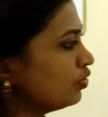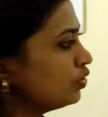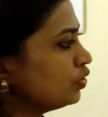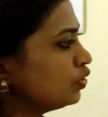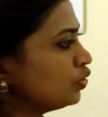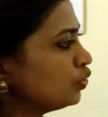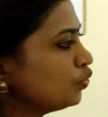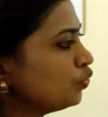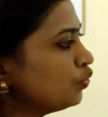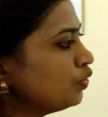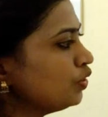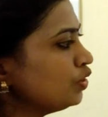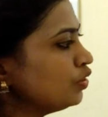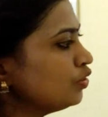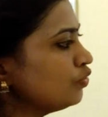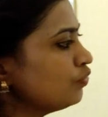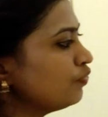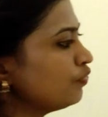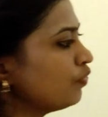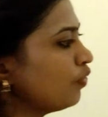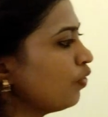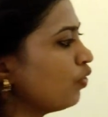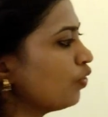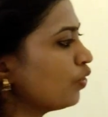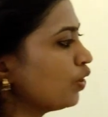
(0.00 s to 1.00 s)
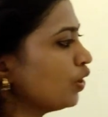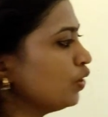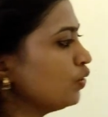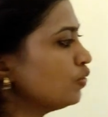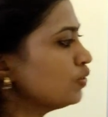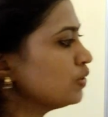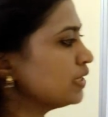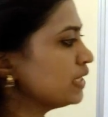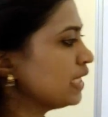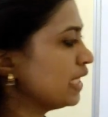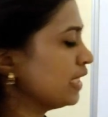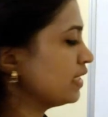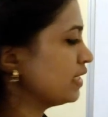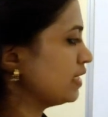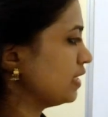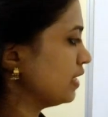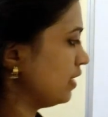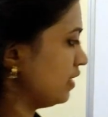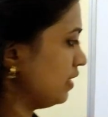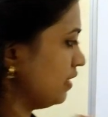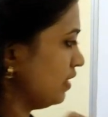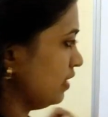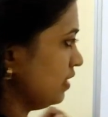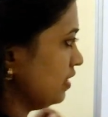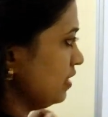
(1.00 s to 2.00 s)
2 into 4 into 6
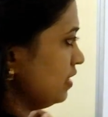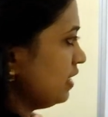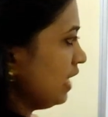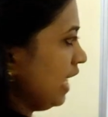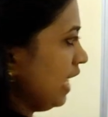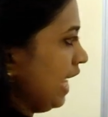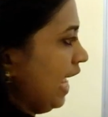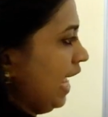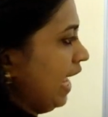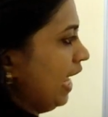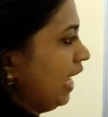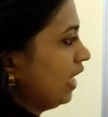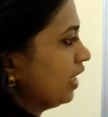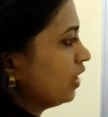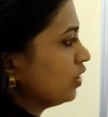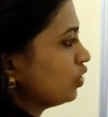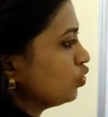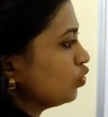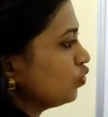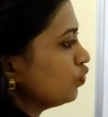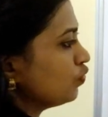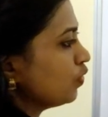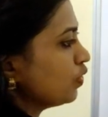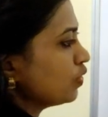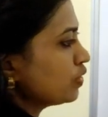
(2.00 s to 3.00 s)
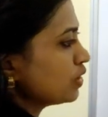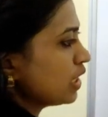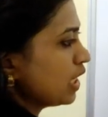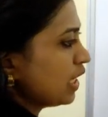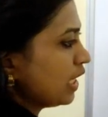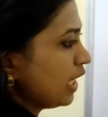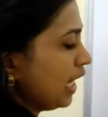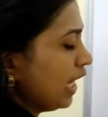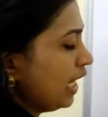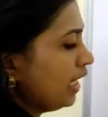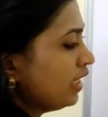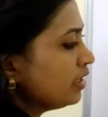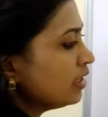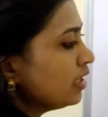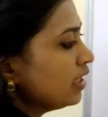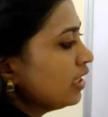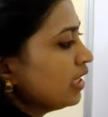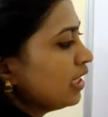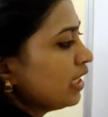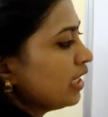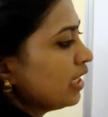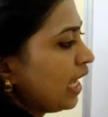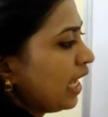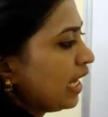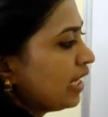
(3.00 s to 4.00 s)
is 8. 2 4s are 8,
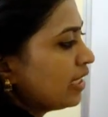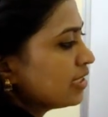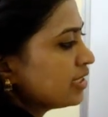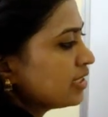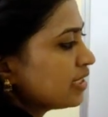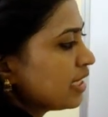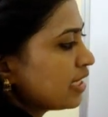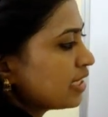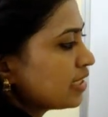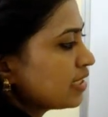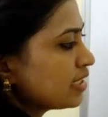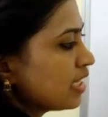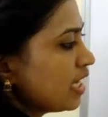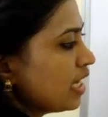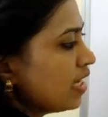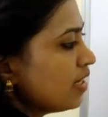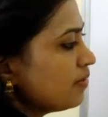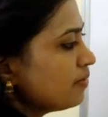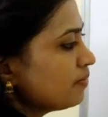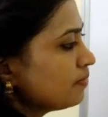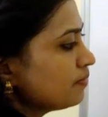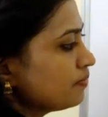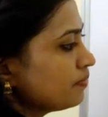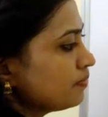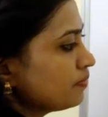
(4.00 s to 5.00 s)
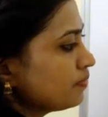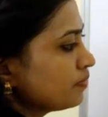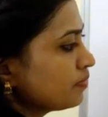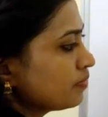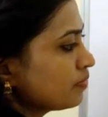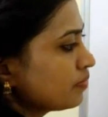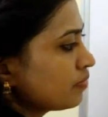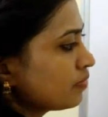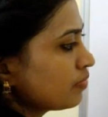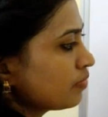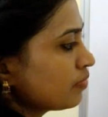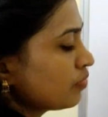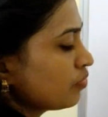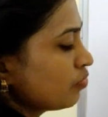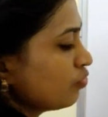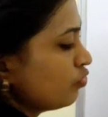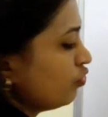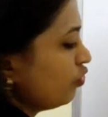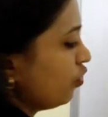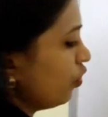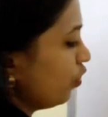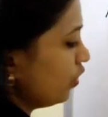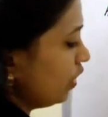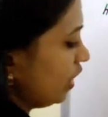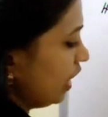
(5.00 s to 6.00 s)
8 6 are
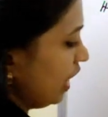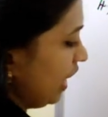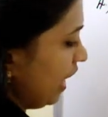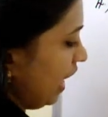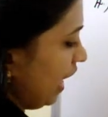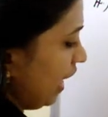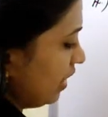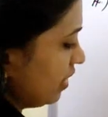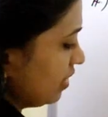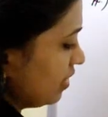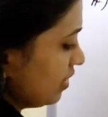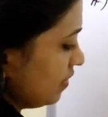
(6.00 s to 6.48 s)
48.